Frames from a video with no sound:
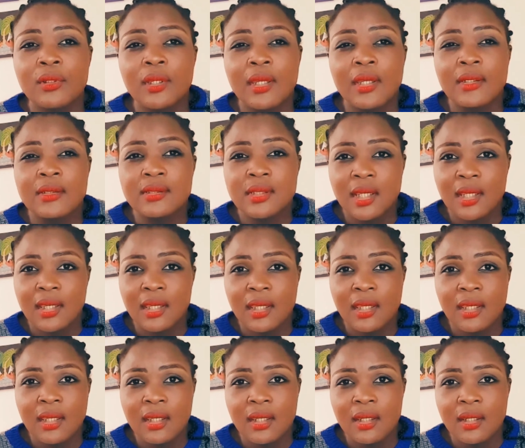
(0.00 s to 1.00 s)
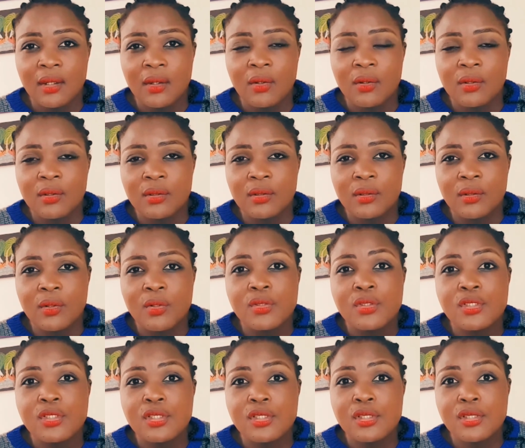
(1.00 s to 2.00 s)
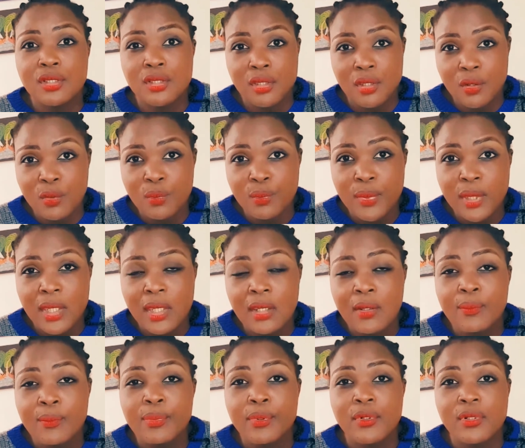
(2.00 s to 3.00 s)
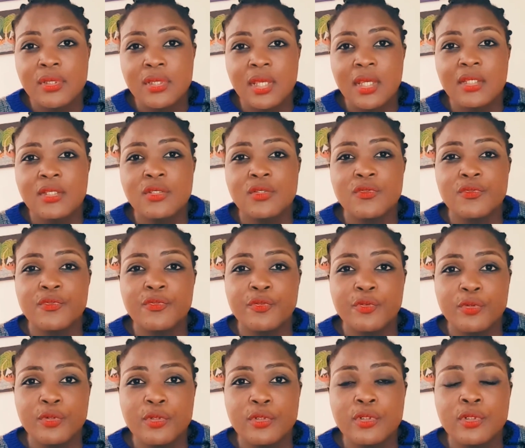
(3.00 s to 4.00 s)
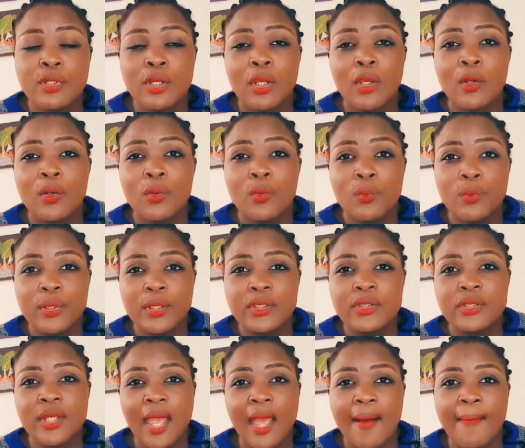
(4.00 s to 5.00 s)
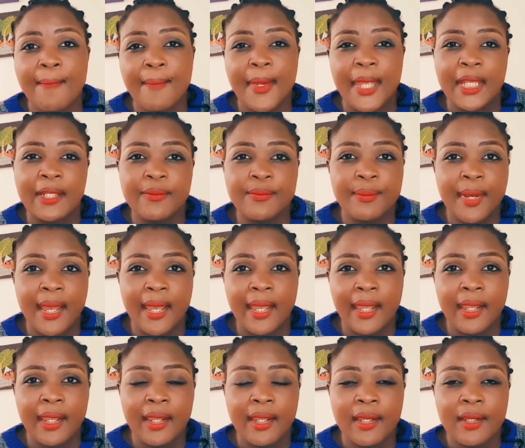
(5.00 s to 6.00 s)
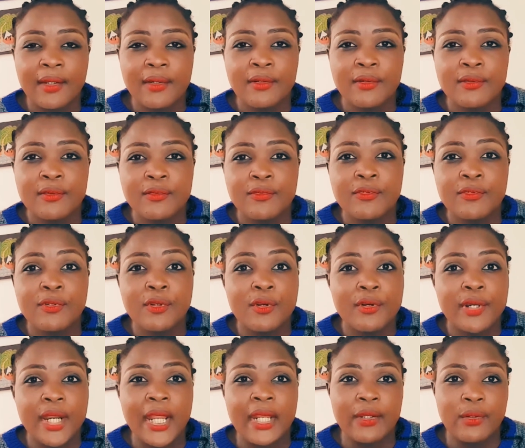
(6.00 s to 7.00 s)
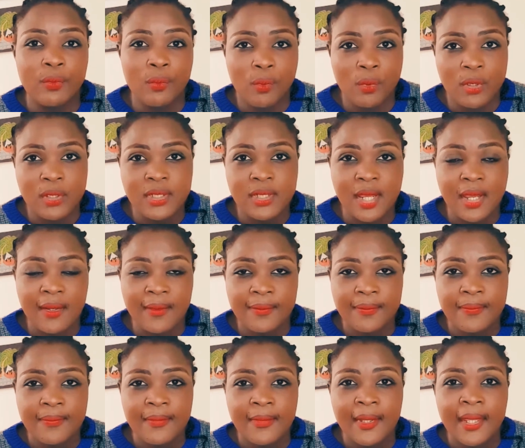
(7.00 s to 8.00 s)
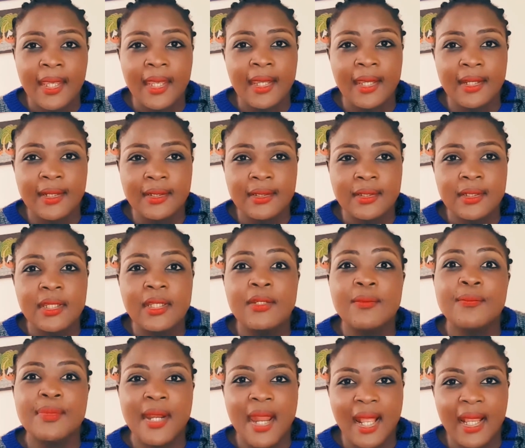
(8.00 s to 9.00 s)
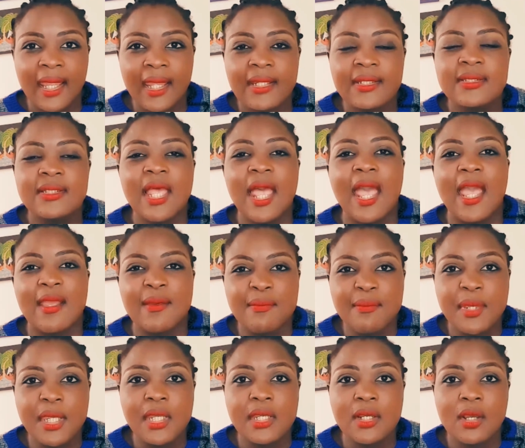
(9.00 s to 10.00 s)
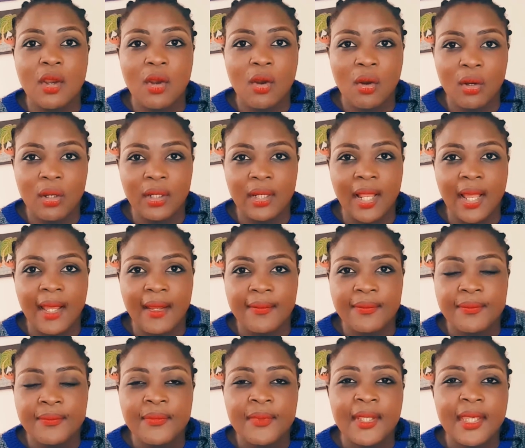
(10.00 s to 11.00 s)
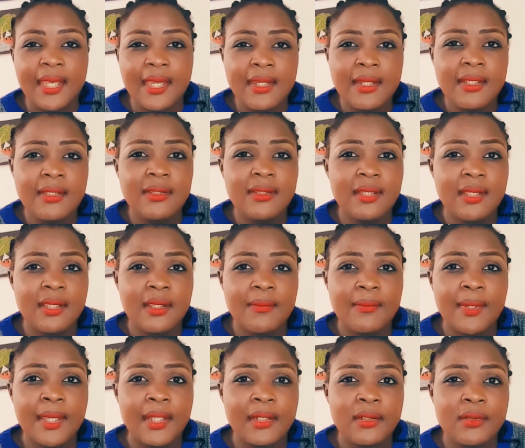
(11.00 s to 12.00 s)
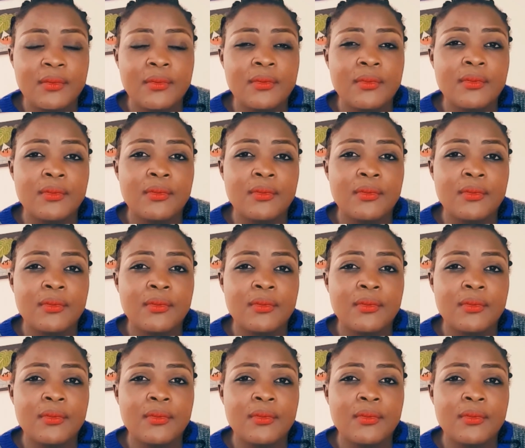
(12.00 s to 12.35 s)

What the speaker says: taking or consuming processed food which are made by fluoride water, and in brackets I mean cola. Anything made